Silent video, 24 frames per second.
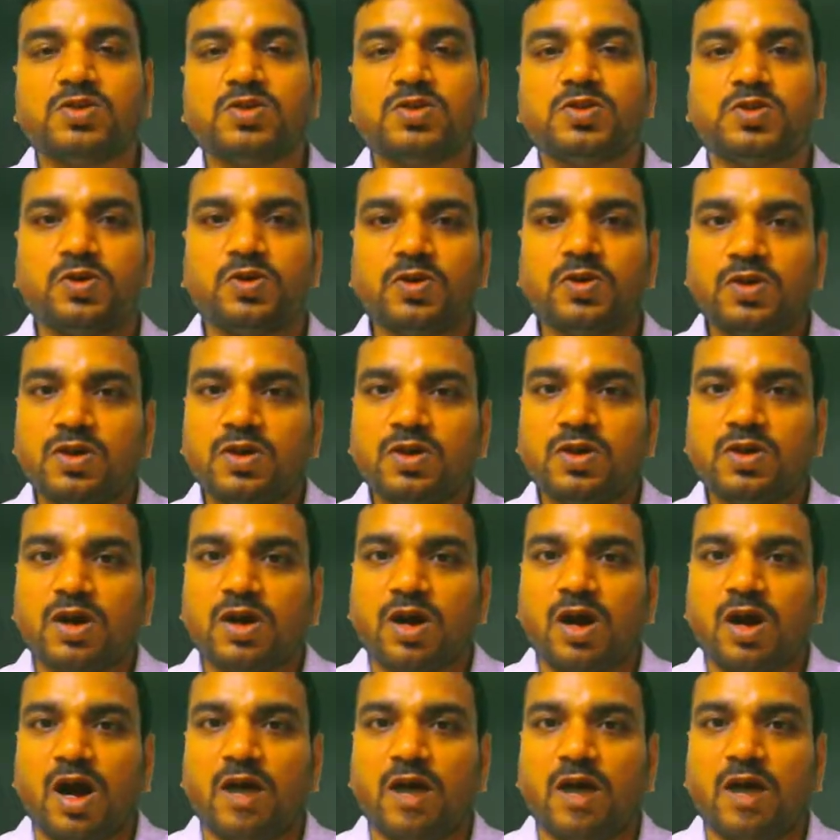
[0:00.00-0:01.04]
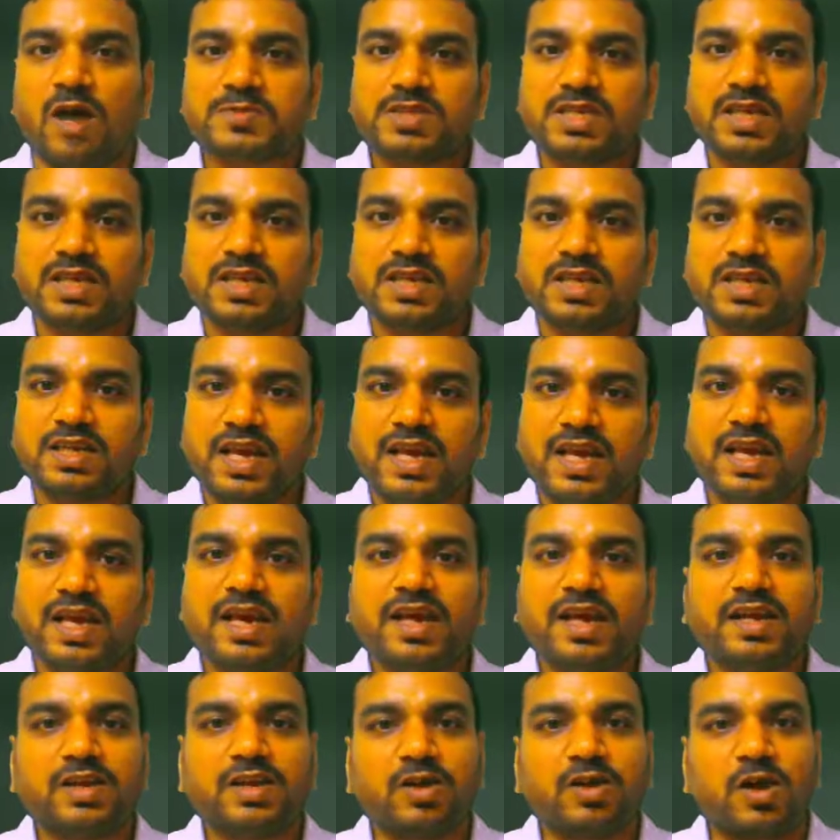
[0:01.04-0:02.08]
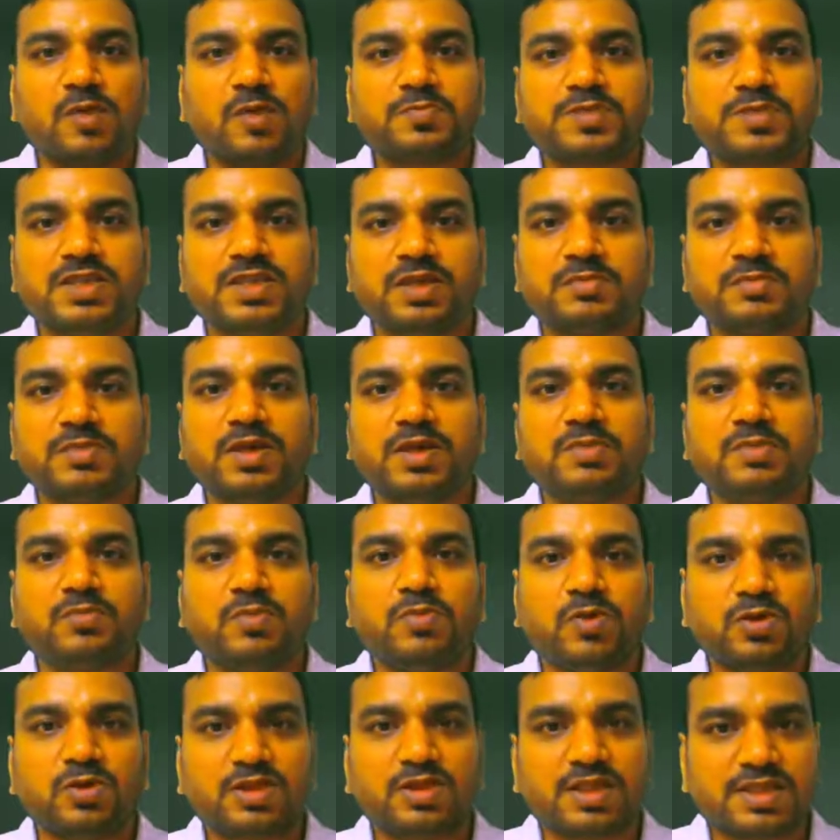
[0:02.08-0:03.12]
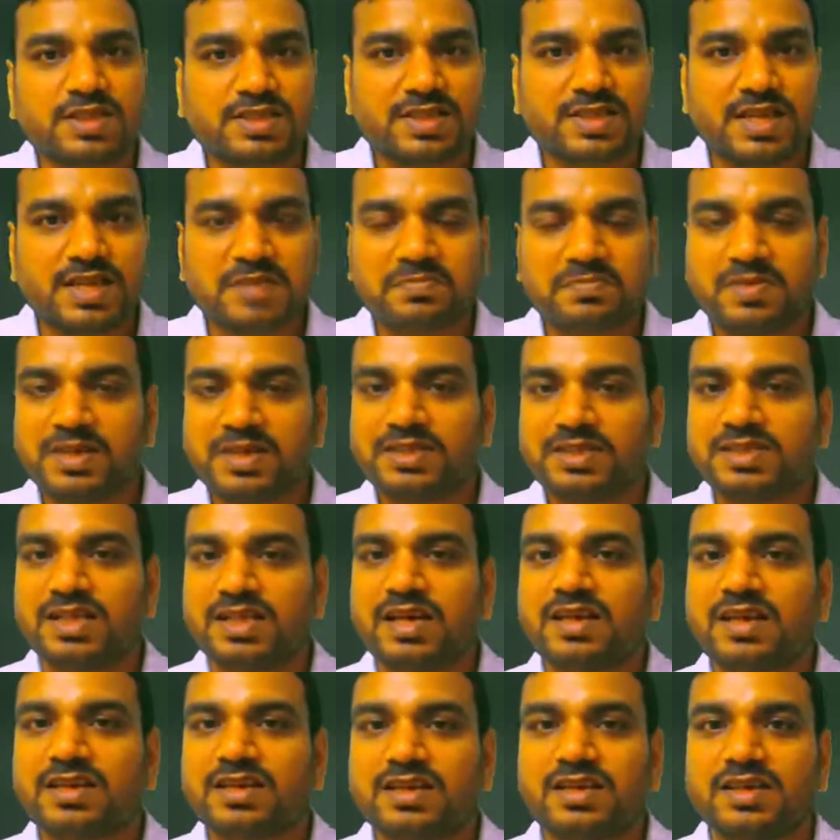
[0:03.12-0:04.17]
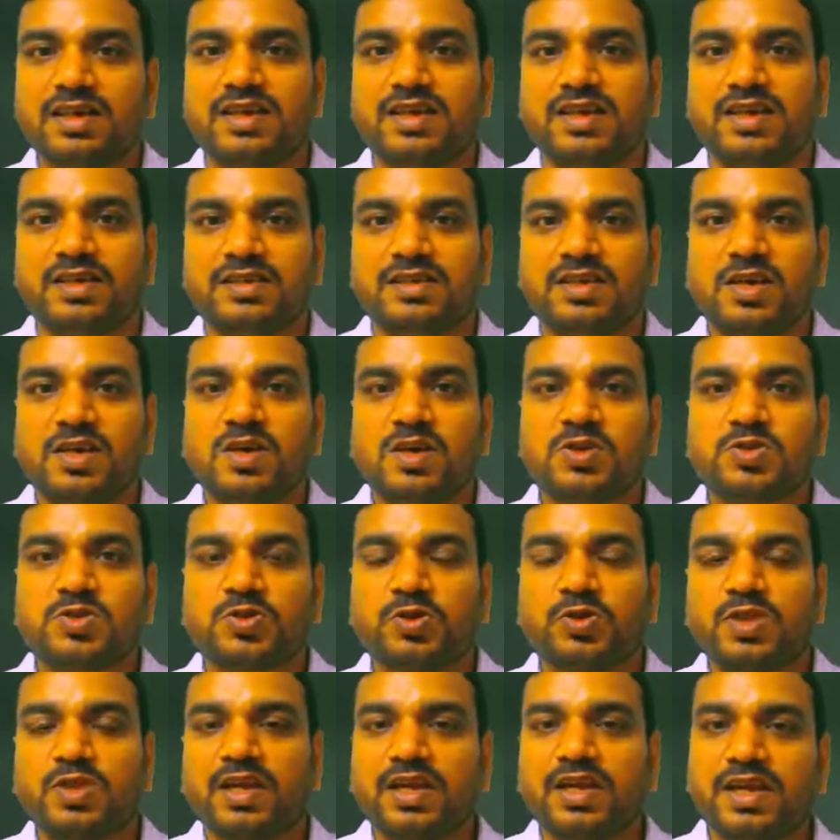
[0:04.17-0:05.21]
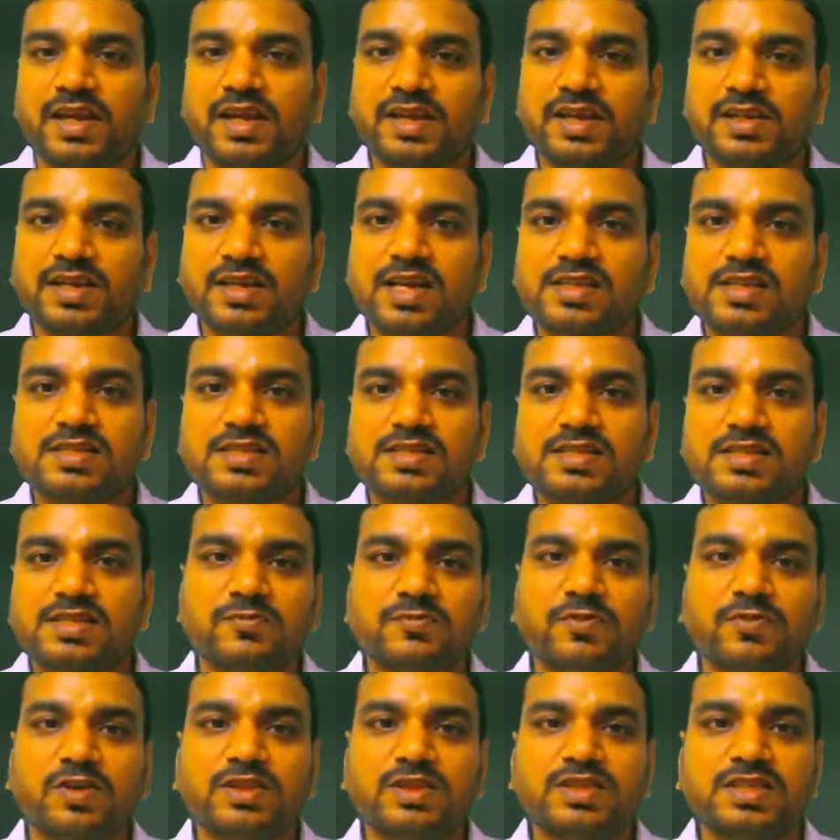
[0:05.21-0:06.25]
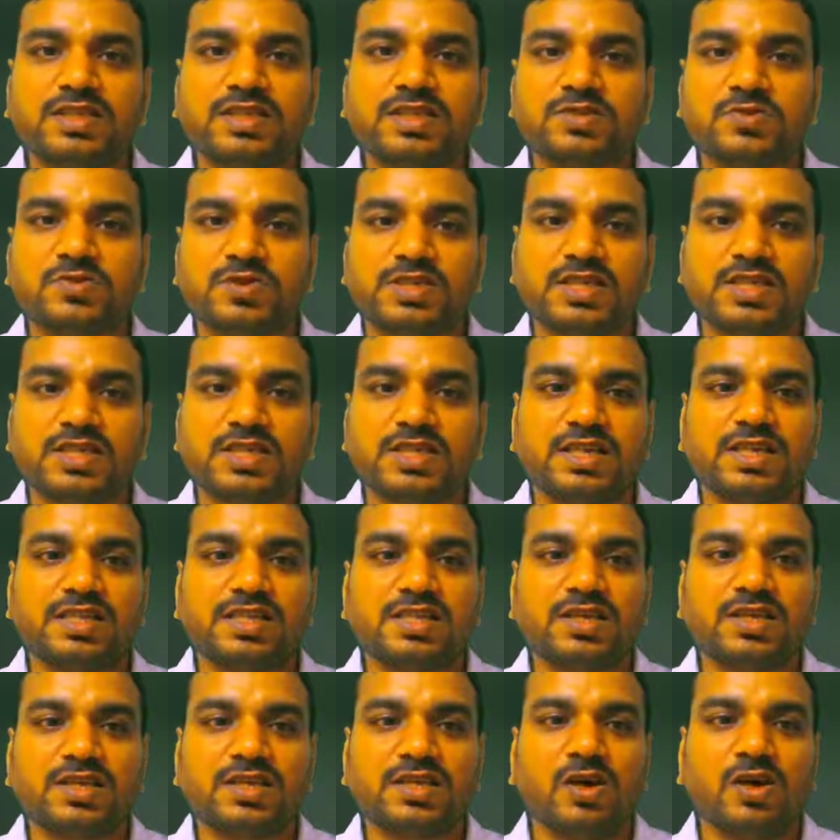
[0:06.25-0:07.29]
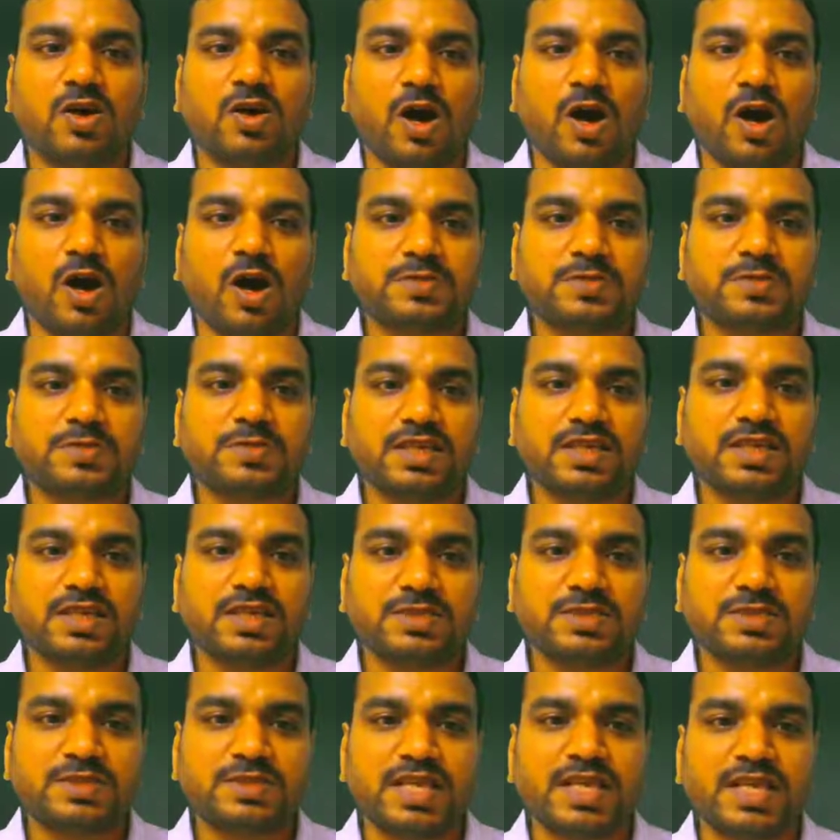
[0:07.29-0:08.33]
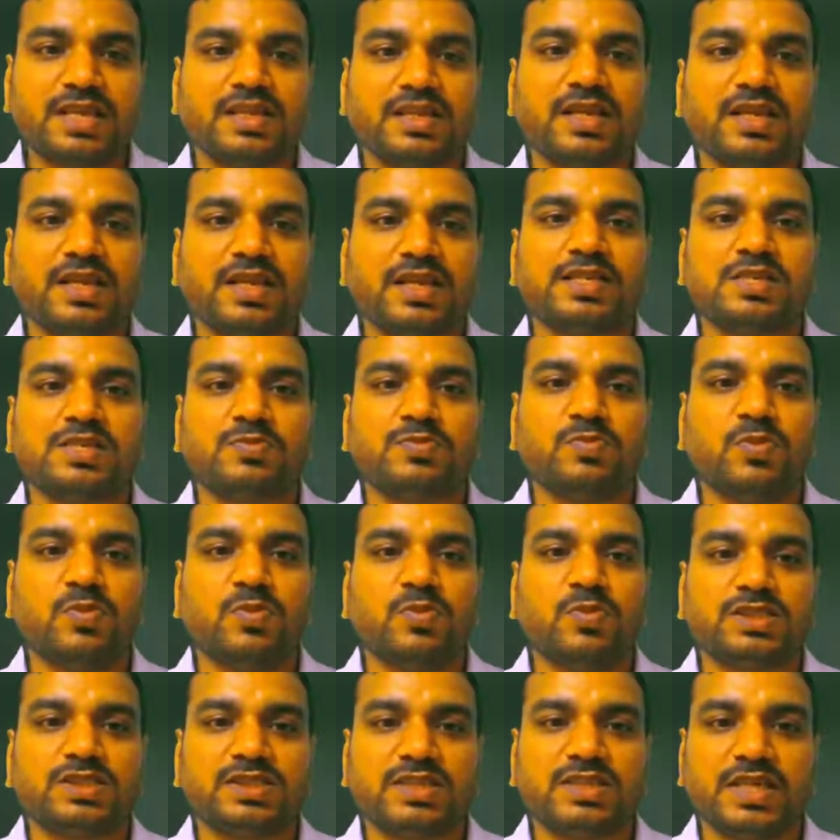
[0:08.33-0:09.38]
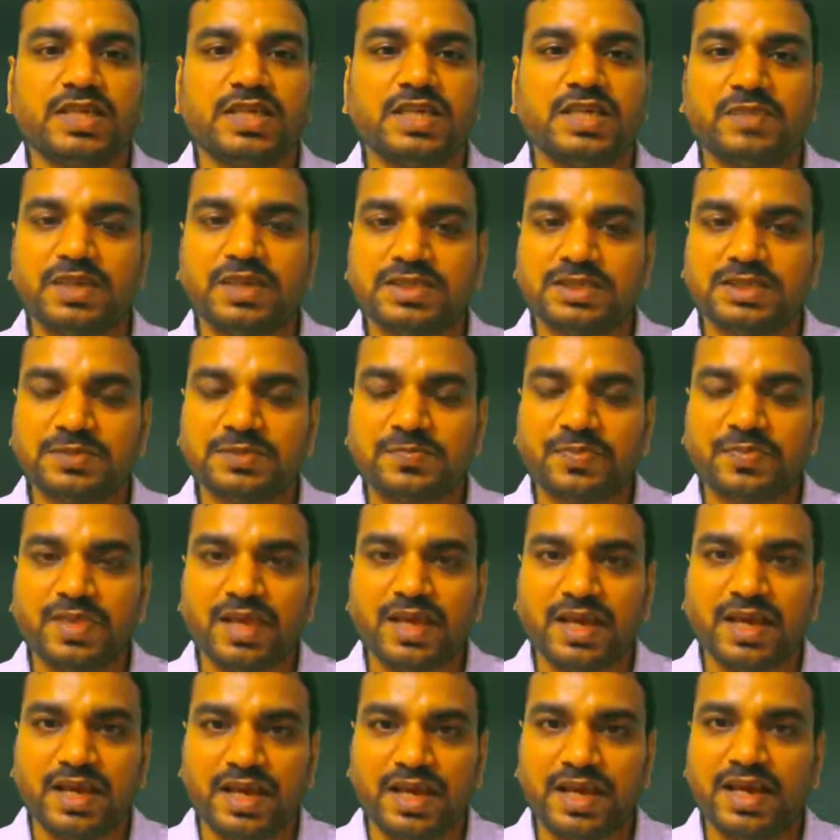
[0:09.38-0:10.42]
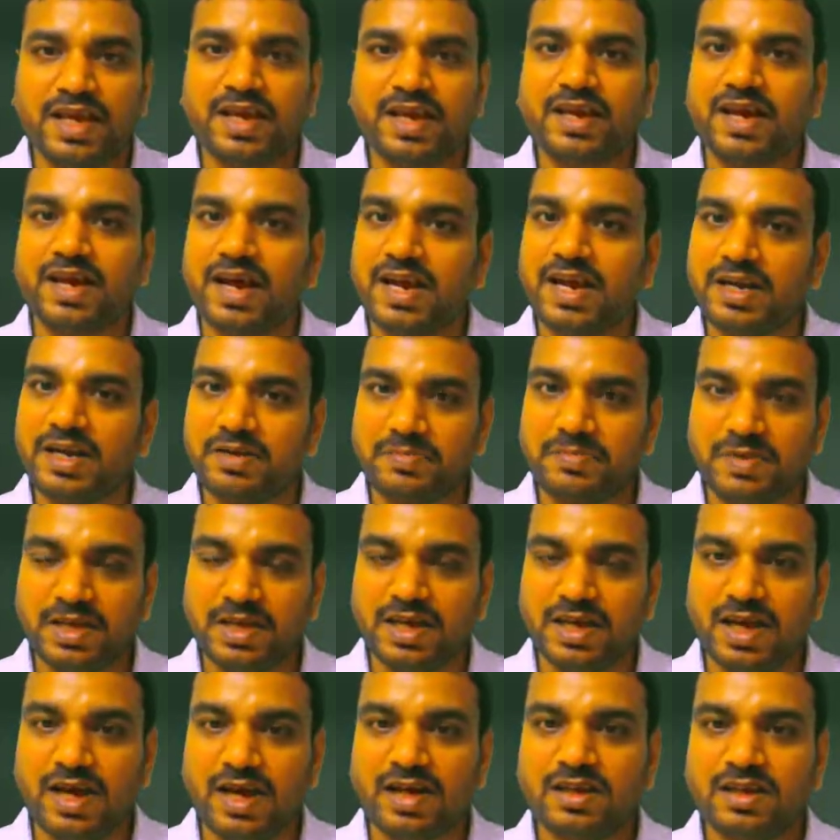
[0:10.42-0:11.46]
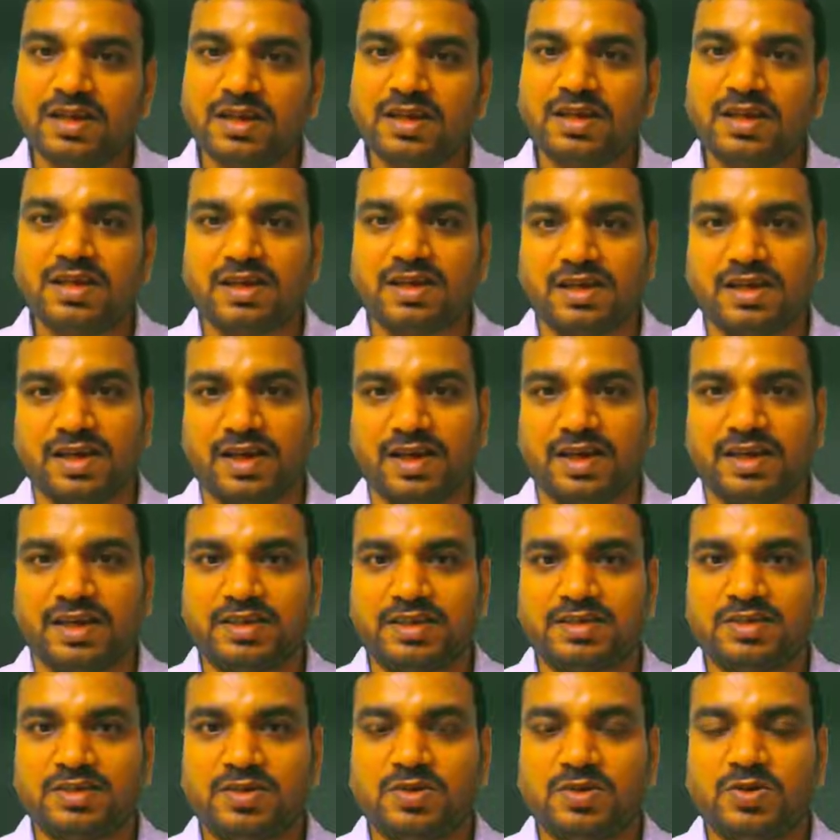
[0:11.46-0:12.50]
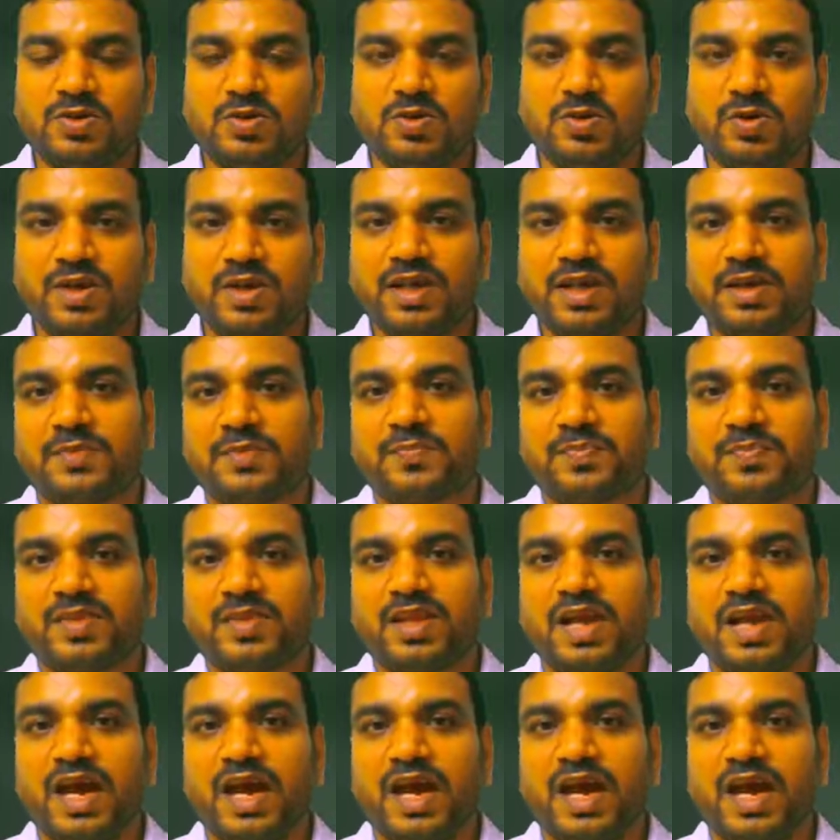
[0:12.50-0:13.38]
So option A and option B, both the statements are correct. So the correct answer for this question is option C, that is both statements A and B are correct. Okay.